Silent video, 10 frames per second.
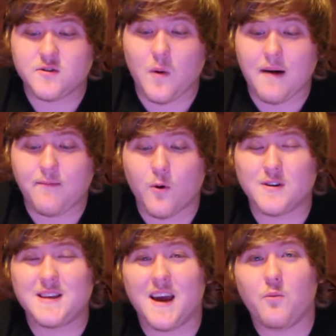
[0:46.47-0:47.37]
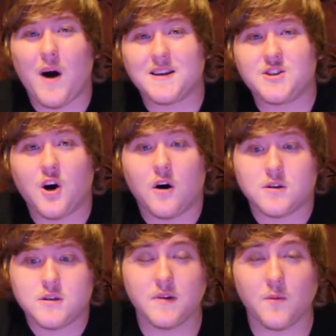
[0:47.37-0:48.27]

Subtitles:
SWAT Force, and Watch Dogs.